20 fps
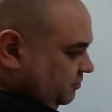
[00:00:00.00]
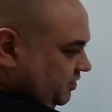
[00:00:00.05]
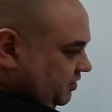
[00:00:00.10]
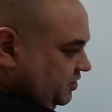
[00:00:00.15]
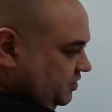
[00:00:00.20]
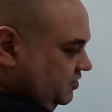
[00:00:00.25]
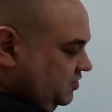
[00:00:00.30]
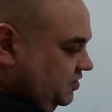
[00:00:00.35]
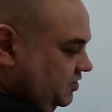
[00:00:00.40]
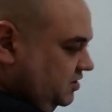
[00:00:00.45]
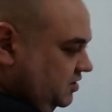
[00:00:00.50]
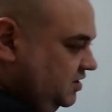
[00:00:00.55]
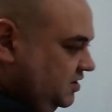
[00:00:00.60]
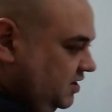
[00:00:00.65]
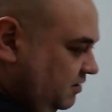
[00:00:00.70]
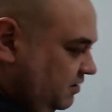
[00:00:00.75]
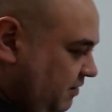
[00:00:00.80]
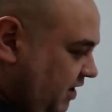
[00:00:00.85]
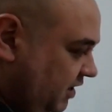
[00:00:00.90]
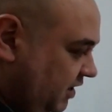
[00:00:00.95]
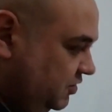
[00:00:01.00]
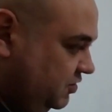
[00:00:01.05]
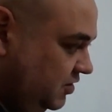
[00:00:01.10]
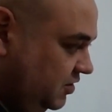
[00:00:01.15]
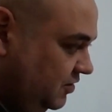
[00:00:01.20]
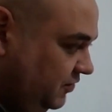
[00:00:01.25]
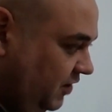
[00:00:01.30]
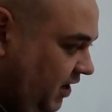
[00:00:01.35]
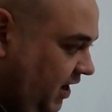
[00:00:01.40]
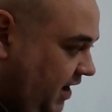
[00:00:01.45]
is because it's Tmax
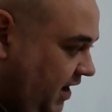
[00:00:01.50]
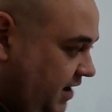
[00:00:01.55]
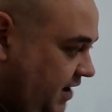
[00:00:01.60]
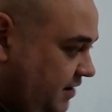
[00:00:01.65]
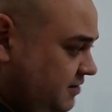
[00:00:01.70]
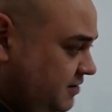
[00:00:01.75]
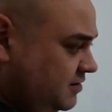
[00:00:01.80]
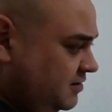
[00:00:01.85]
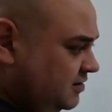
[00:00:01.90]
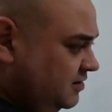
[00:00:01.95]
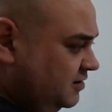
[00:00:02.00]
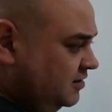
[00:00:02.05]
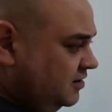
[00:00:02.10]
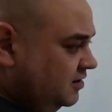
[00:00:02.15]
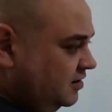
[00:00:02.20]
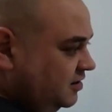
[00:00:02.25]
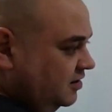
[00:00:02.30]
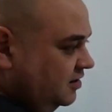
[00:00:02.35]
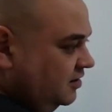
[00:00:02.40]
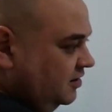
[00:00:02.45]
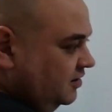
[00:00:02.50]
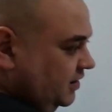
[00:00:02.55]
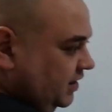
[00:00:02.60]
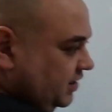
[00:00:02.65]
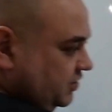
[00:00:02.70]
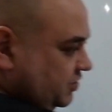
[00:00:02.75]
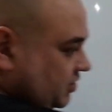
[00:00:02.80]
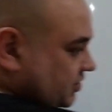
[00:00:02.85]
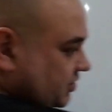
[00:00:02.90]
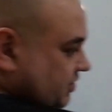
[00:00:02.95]
over n. That's
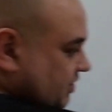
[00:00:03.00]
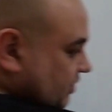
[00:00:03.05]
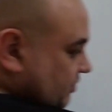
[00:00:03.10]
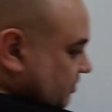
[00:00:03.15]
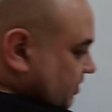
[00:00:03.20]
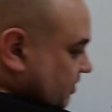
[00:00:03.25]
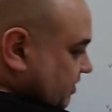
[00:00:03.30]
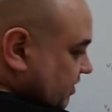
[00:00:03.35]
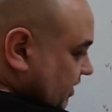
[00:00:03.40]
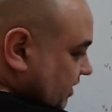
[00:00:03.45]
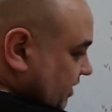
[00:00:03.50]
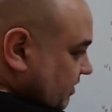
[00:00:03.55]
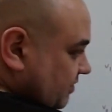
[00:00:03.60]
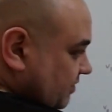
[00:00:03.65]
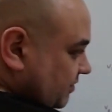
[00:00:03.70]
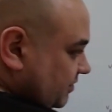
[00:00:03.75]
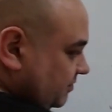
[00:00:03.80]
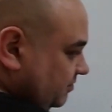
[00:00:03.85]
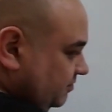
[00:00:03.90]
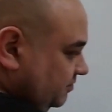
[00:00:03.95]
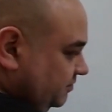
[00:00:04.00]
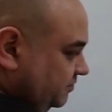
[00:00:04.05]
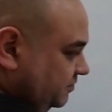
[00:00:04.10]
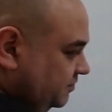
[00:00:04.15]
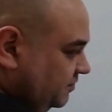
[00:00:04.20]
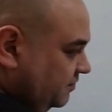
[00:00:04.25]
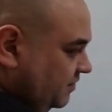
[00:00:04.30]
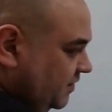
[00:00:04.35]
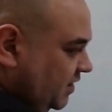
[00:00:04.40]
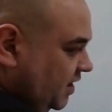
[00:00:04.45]
our delta t.
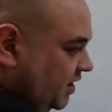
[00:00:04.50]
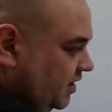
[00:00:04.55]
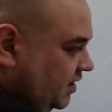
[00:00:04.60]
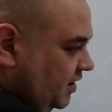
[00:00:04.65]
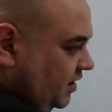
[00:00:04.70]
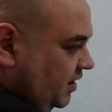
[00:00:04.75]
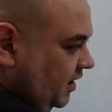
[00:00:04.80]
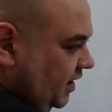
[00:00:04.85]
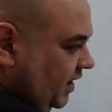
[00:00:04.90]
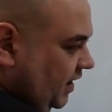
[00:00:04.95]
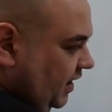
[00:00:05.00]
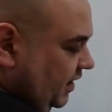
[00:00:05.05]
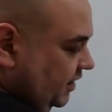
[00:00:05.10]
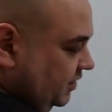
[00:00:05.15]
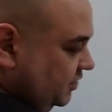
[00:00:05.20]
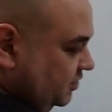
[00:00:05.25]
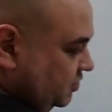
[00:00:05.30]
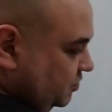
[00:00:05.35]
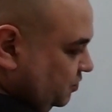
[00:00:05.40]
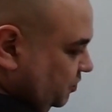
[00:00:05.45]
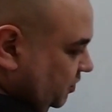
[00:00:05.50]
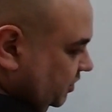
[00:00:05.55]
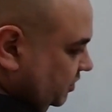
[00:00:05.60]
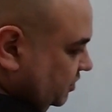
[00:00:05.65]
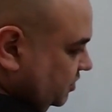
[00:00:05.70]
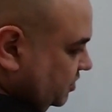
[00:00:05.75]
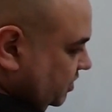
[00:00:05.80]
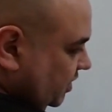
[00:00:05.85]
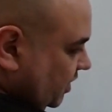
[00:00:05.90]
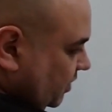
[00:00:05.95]
And we can
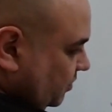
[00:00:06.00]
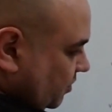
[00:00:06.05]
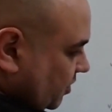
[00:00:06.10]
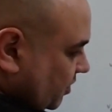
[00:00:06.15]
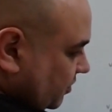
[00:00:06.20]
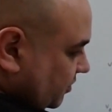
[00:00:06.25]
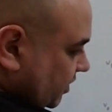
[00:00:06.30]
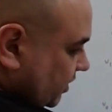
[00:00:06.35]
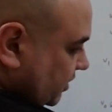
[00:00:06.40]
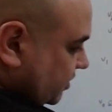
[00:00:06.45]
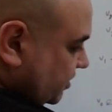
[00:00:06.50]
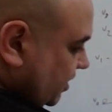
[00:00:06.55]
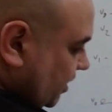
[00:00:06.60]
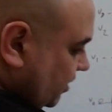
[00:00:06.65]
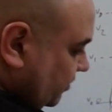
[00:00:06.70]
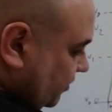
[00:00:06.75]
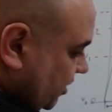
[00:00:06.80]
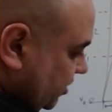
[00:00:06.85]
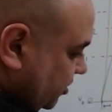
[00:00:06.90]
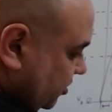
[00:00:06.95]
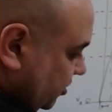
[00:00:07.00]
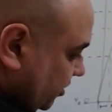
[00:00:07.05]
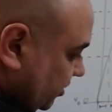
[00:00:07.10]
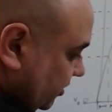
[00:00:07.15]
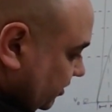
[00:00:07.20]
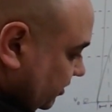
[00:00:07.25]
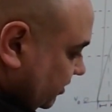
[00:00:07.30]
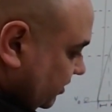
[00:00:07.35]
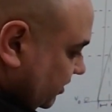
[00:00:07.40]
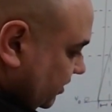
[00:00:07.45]
say, well, the
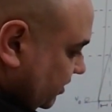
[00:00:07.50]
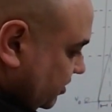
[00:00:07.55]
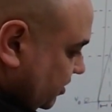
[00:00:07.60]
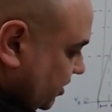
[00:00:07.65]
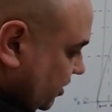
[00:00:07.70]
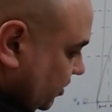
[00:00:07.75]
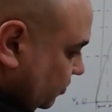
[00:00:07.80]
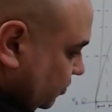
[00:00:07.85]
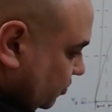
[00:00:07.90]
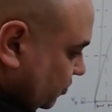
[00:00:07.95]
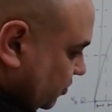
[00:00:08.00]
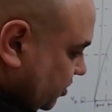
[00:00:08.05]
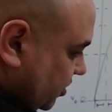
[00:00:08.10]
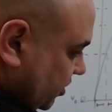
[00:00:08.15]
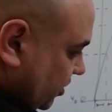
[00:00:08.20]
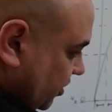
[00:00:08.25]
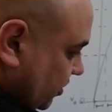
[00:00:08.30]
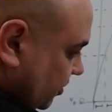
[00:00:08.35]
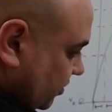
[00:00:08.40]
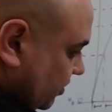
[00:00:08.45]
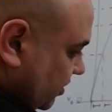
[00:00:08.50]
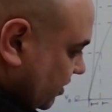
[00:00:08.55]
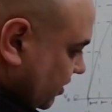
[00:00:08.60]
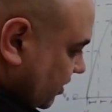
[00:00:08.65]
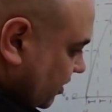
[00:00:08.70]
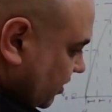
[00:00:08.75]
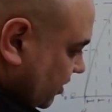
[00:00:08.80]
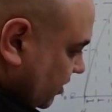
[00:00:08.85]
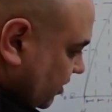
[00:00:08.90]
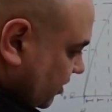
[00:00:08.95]
acceleration is equal to
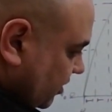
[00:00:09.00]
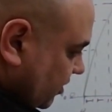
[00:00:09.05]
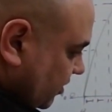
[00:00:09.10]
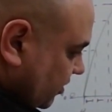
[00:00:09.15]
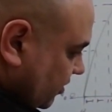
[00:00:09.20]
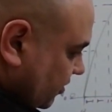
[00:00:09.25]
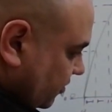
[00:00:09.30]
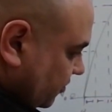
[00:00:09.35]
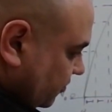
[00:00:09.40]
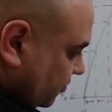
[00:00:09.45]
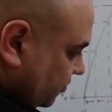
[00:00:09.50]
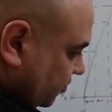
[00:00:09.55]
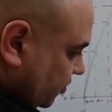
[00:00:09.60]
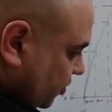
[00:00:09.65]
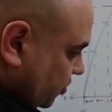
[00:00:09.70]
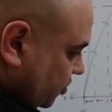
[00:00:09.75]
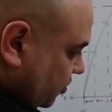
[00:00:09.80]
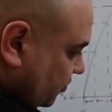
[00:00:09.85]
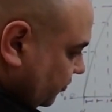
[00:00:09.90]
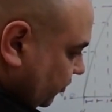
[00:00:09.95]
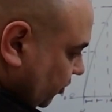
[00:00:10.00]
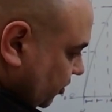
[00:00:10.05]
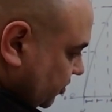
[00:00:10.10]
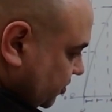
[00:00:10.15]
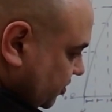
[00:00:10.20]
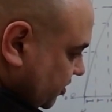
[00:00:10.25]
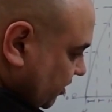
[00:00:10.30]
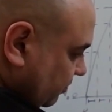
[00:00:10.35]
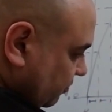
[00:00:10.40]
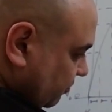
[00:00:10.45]
the new
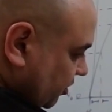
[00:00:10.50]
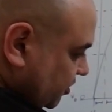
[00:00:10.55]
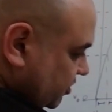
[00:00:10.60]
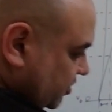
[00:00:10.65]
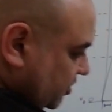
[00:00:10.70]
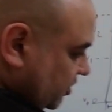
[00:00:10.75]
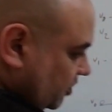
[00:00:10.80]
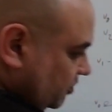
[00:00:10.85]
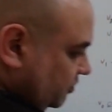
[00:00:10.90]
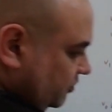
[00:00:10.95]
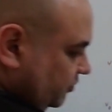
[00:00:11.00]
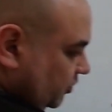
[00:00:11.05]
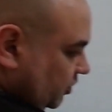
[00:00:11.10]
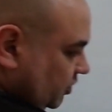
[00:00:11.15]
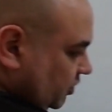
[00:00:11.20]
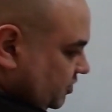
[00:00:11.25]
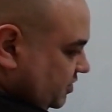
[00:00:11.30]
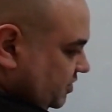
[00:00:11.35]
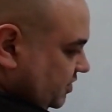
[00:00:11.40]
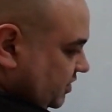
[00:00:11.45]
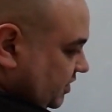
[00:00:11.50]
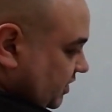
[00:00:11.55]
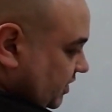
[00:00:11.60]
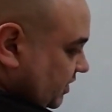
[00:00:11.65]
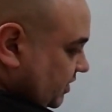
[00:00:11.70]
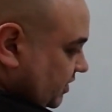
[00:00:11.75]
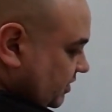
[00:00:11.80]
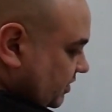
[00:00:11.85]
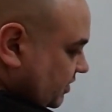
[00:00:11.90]
velocity minus the old velocity